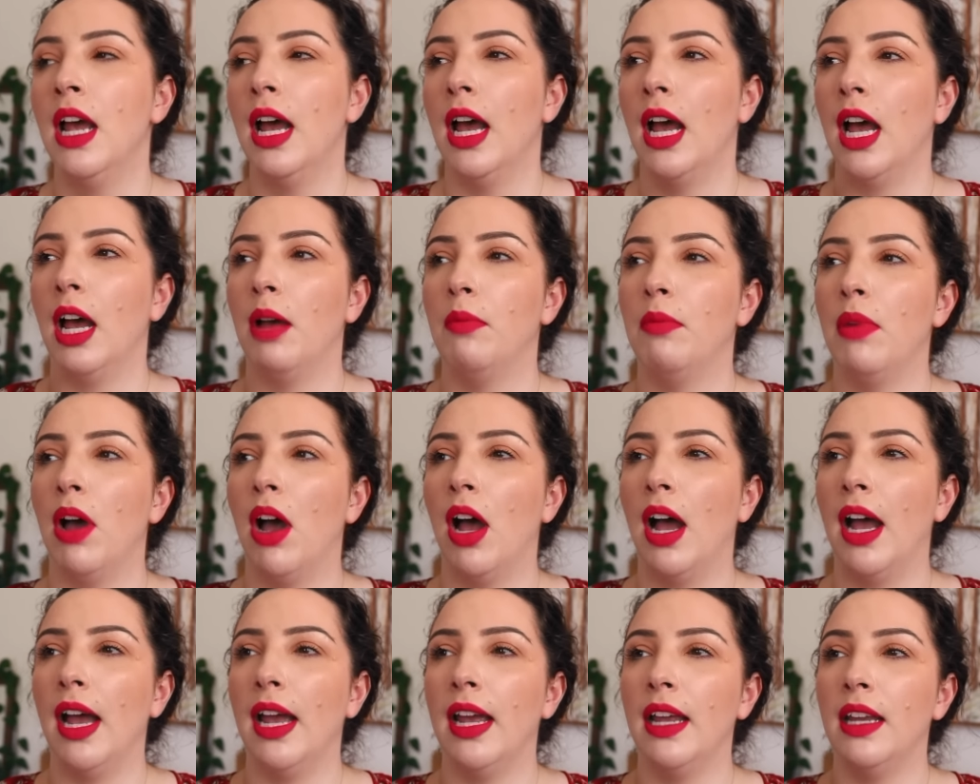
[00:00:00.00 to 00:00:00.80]

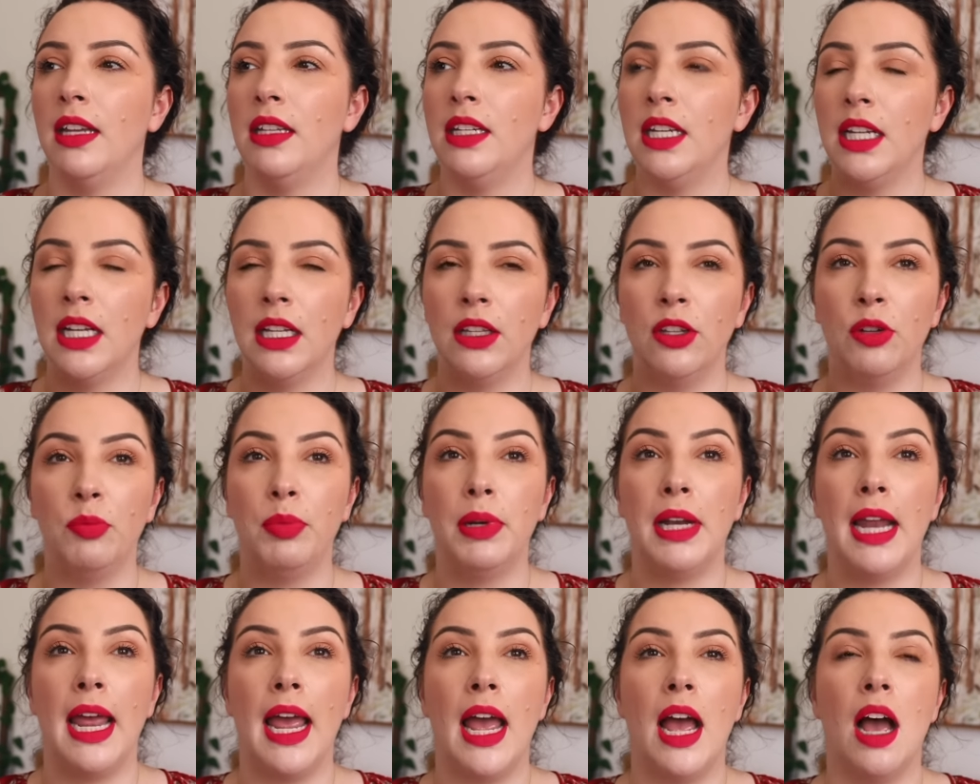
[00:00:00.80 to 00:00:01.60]
I dig a little
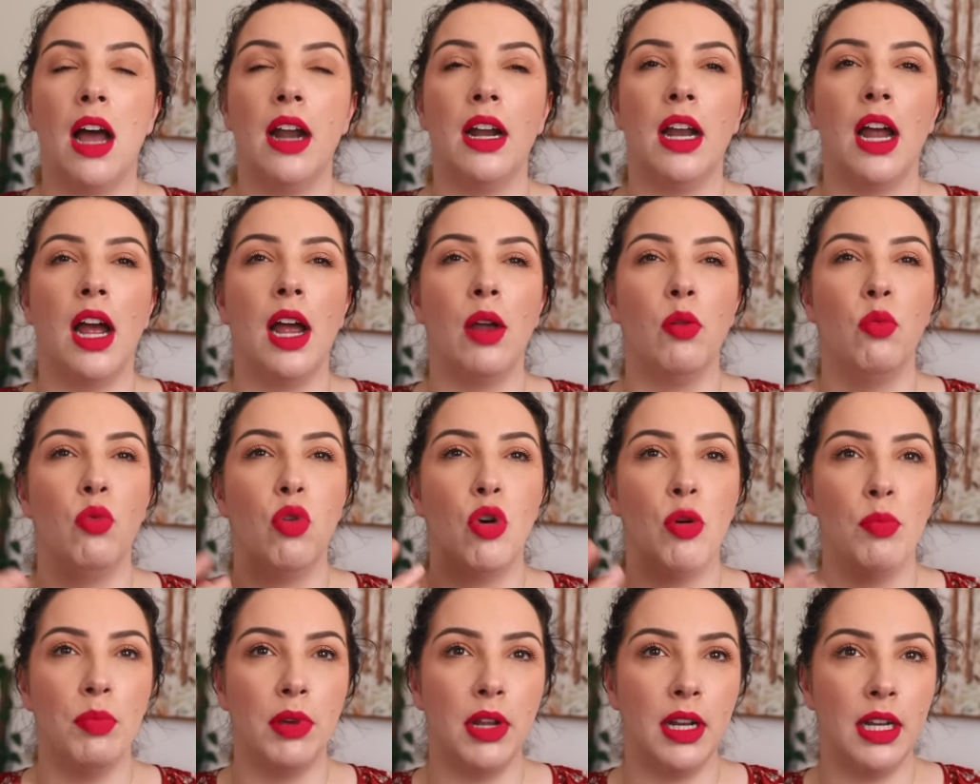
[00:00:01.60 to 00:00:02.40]
bit out, I
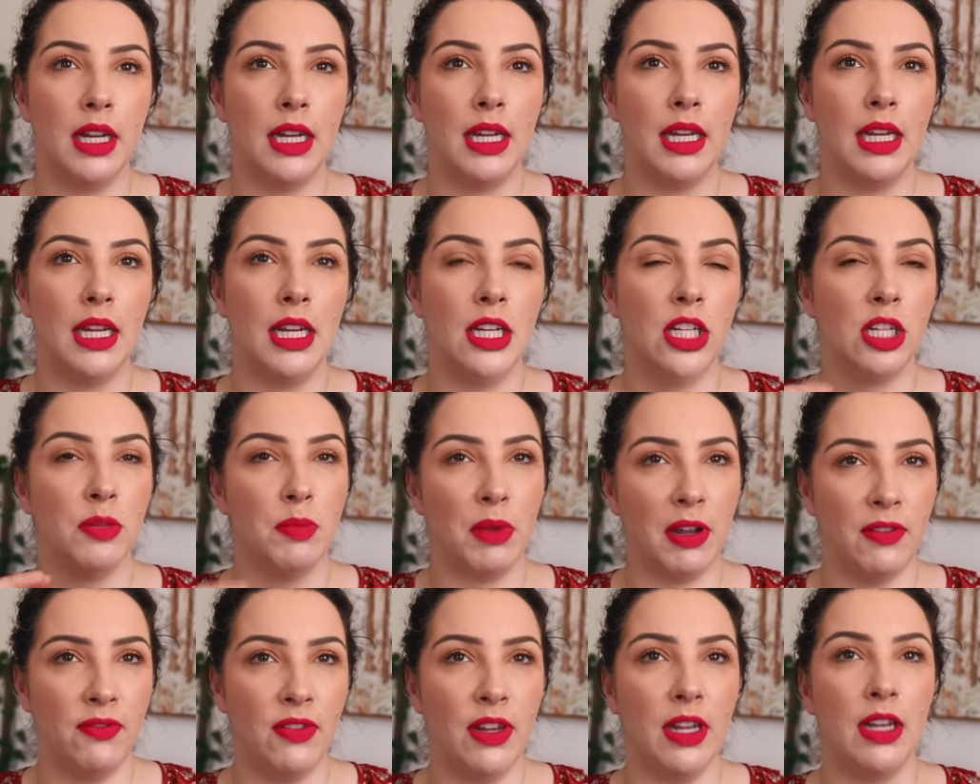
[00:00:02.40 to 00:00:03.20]
warm it into
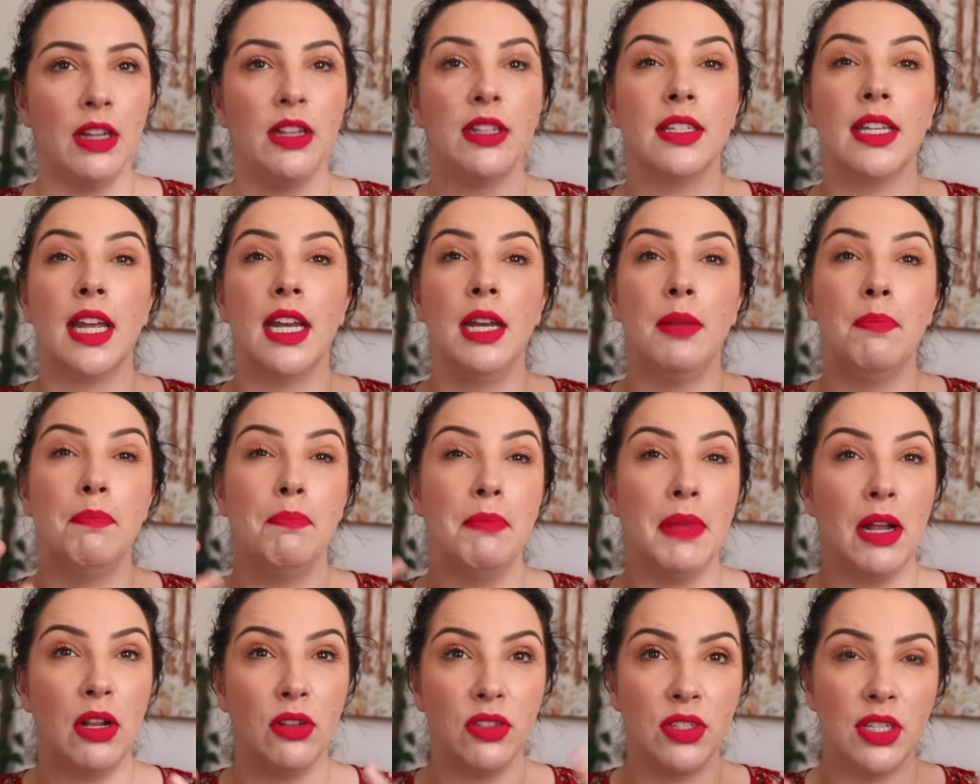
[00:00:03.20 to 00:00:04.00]
my fingers and it
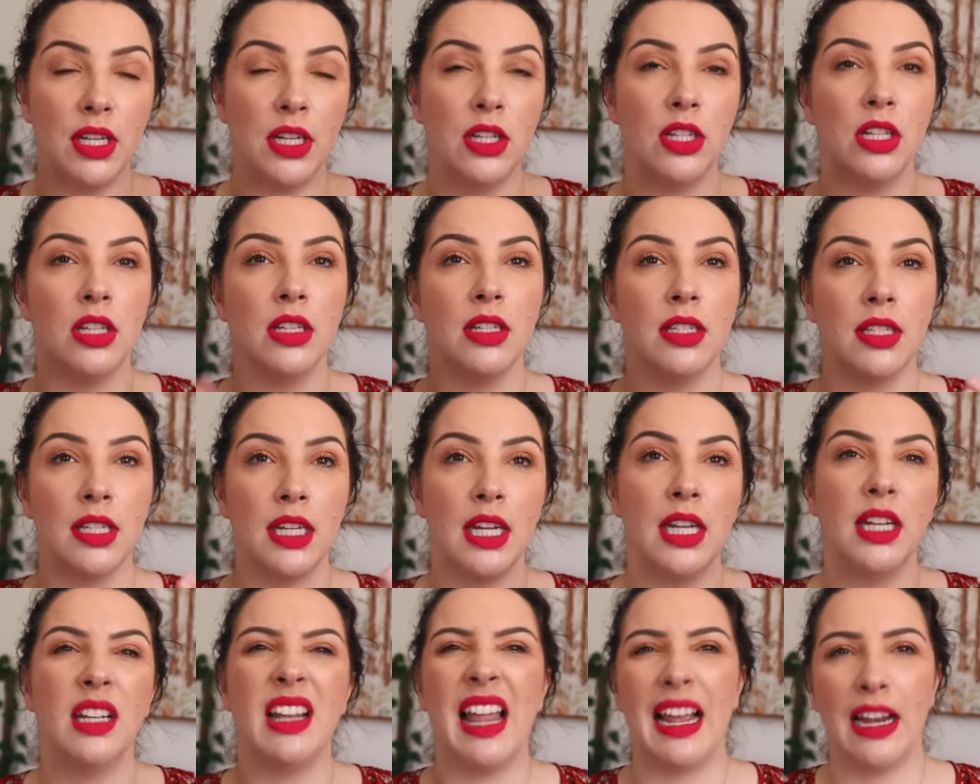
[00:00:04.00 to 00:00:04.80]
melts into the
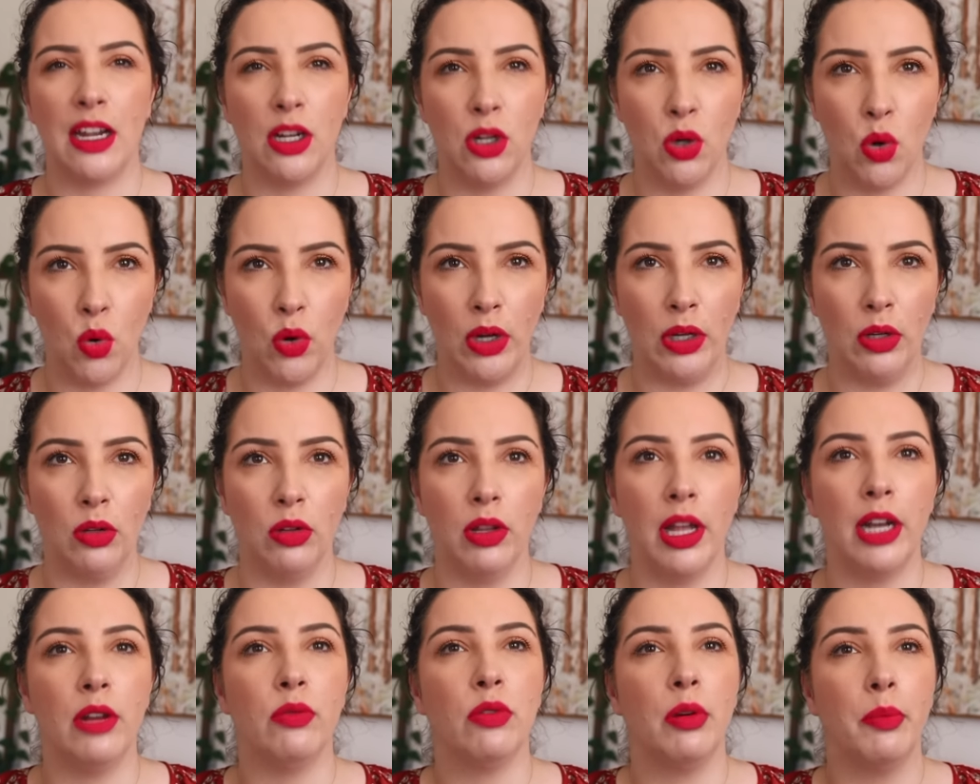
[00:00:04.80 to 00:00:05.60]
skin like an oil
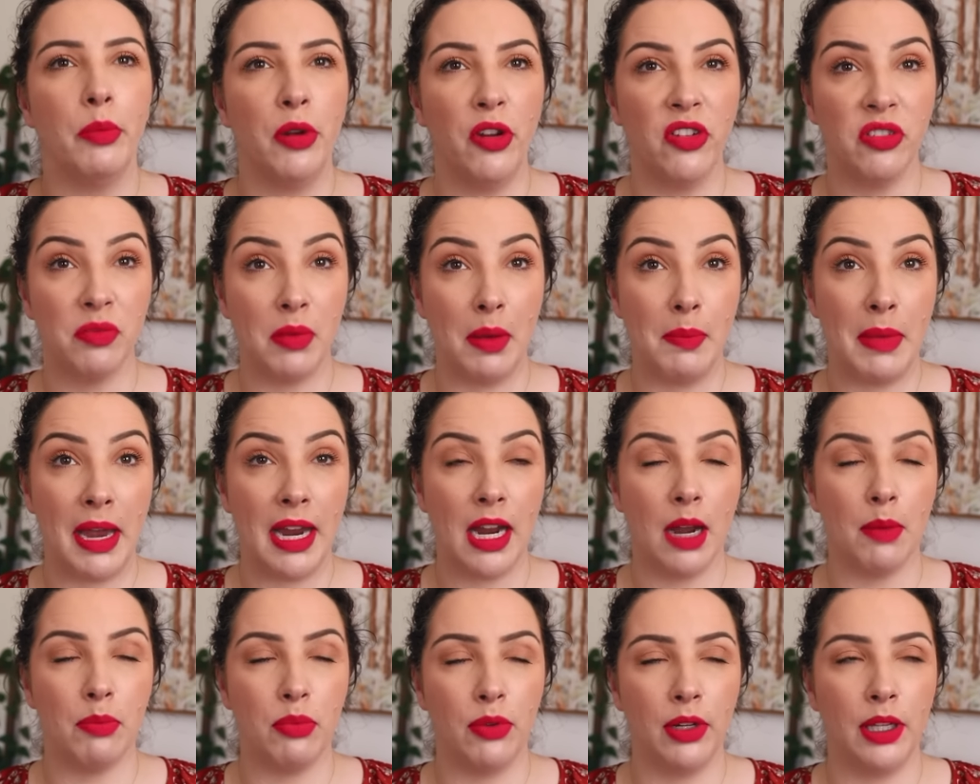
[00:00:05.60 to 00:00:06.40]
and removes my
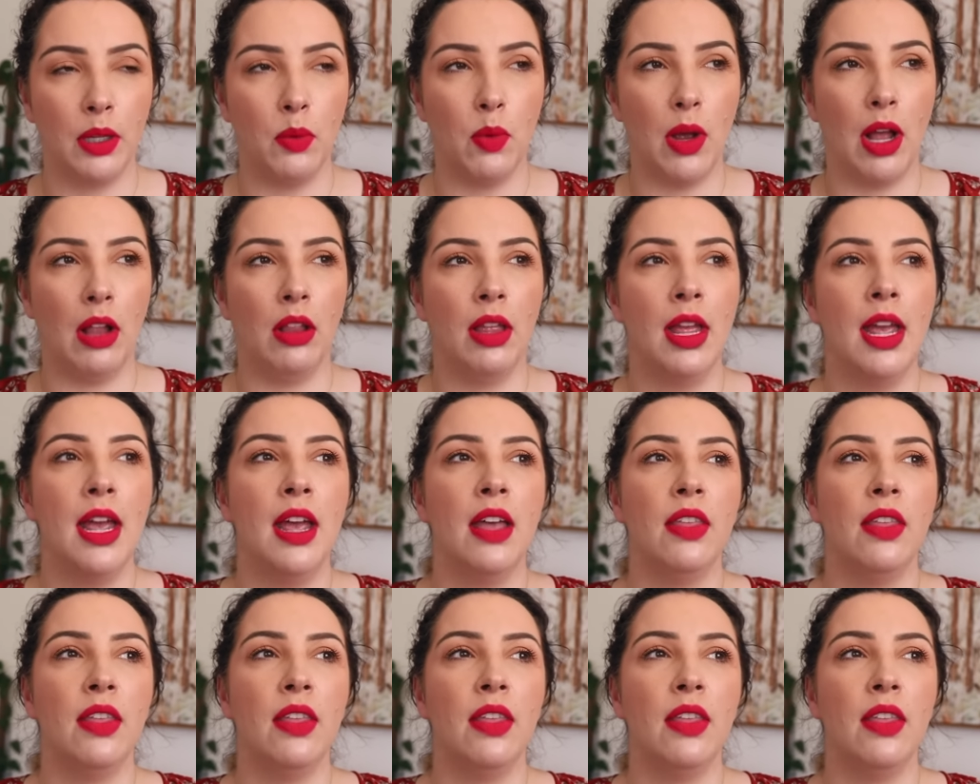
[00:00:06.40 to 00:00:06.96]
makeup really well.